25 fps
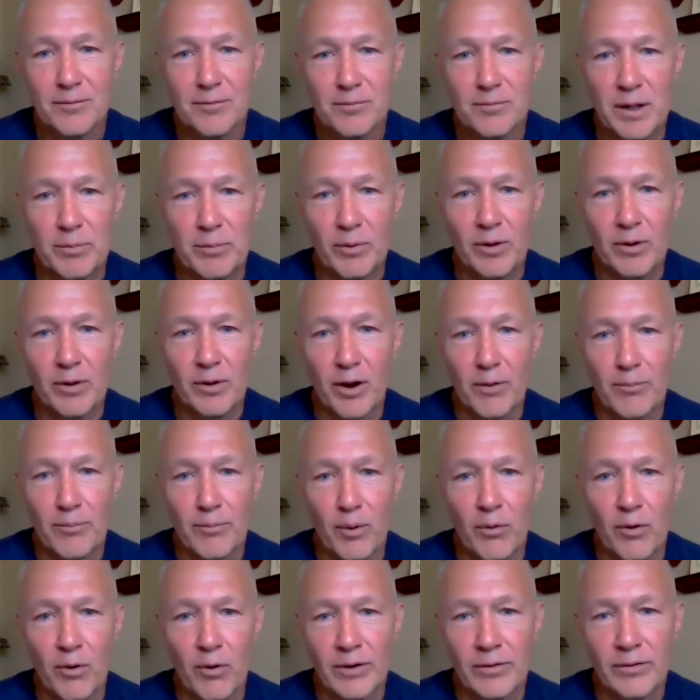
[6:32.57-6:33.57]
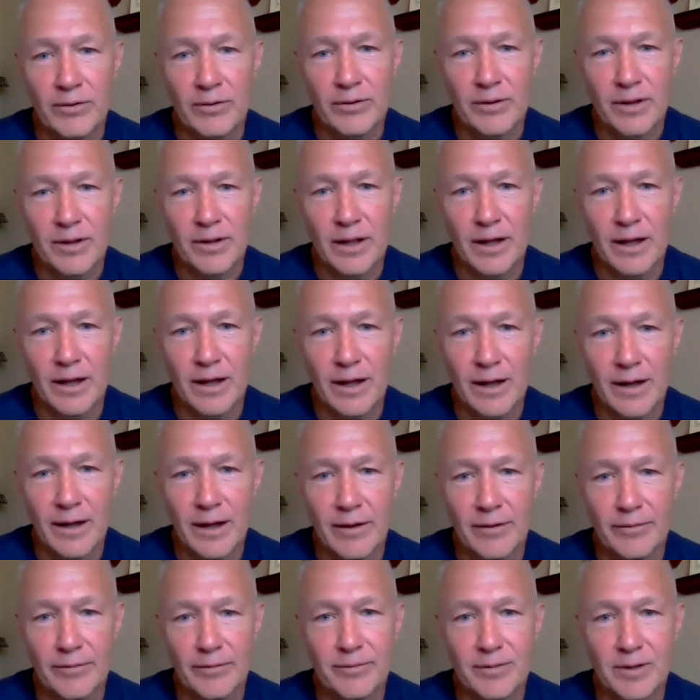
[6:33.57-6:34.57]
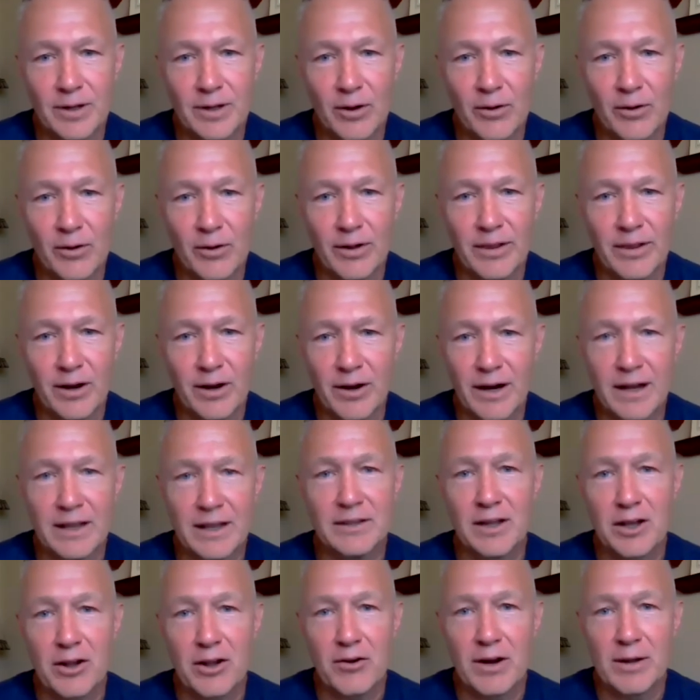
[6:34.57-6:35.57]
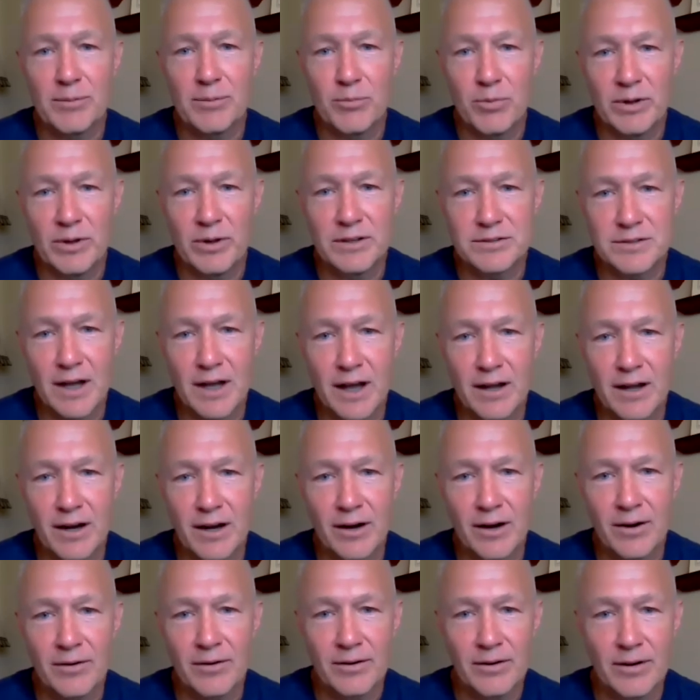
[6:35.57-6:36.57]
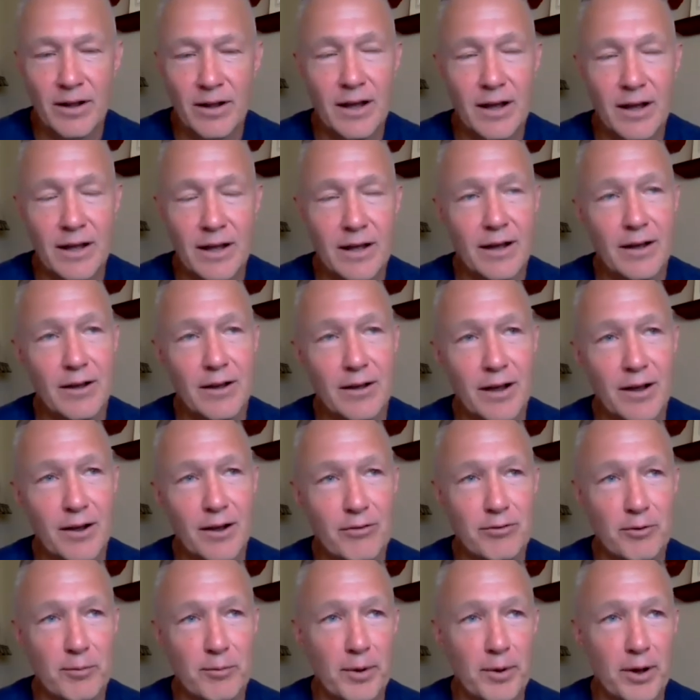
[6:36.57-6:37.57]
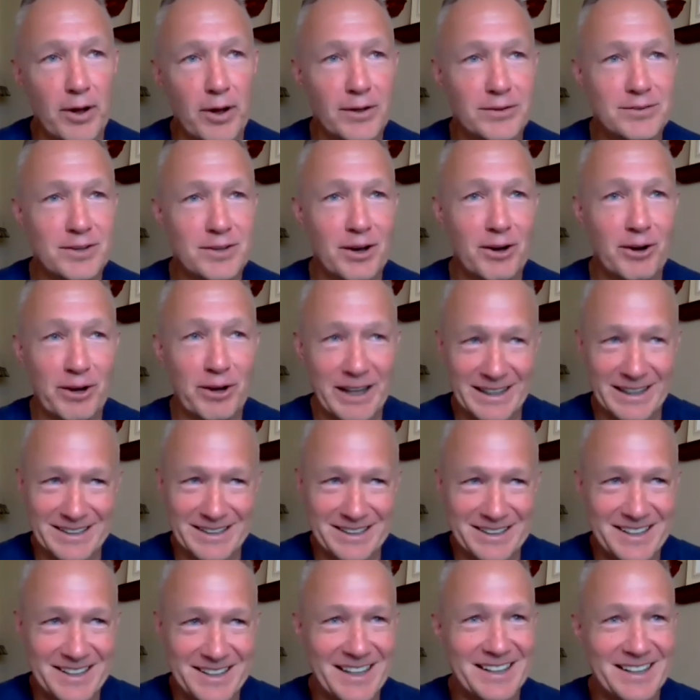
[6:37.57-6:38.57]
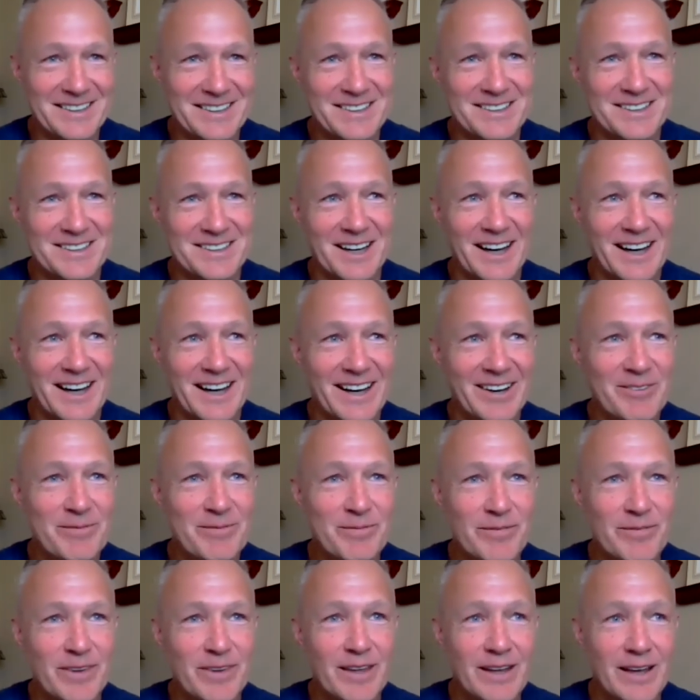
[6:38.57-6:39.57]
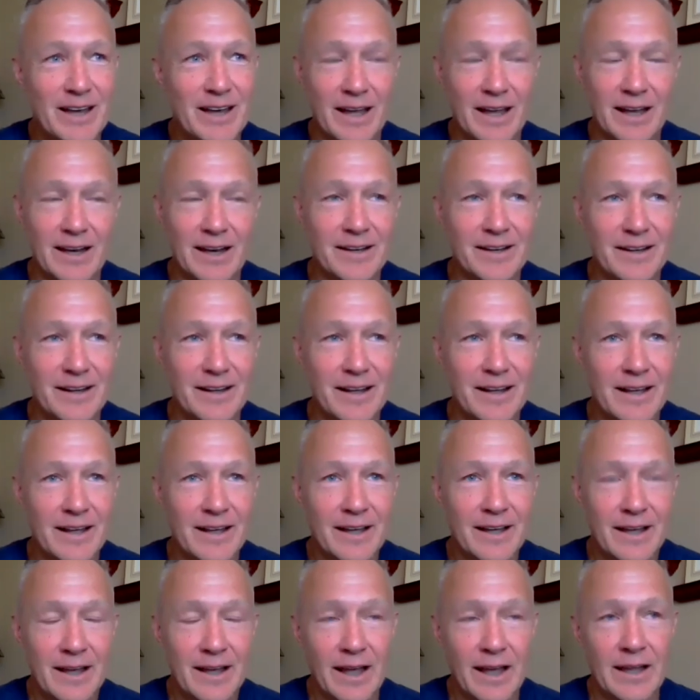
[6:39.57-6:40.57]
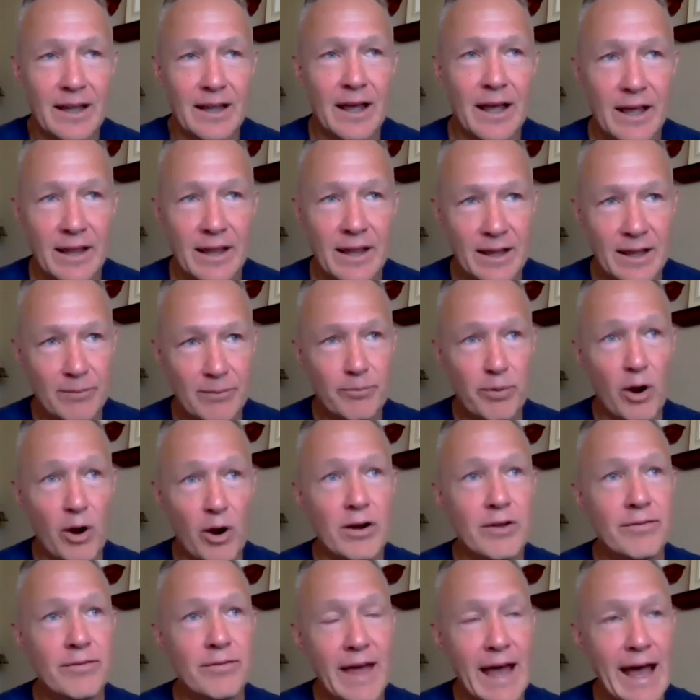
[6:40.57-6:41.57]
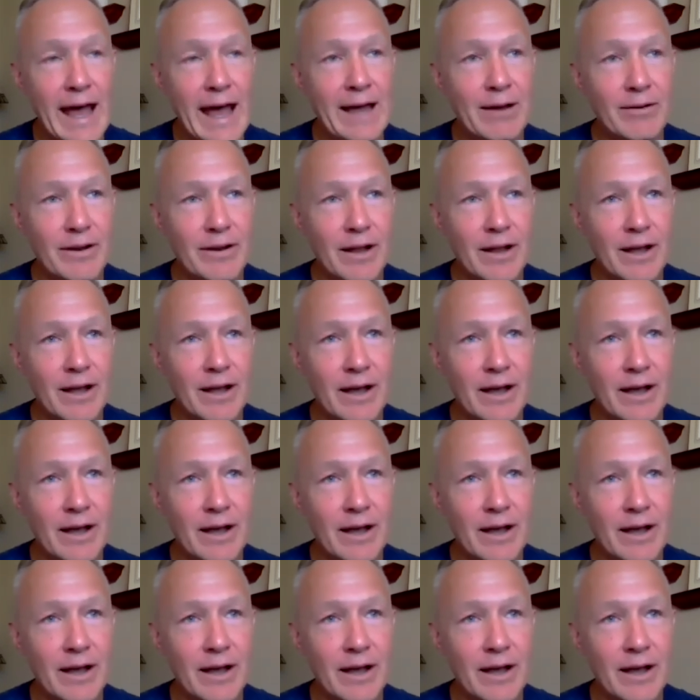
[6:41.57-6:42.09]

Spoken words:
people are born, they're in the crib with a soccer, a football. So it's, and then part of that,